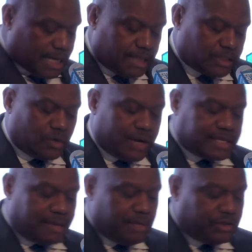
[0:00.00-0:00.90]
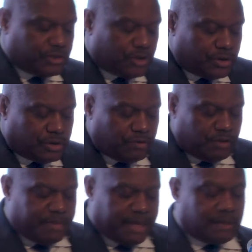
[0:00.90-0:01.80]
So as I mentioned earlier,
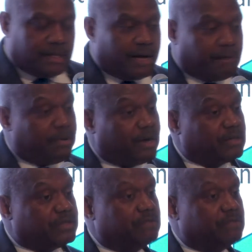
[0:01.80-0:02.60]
we've made a lot of progress in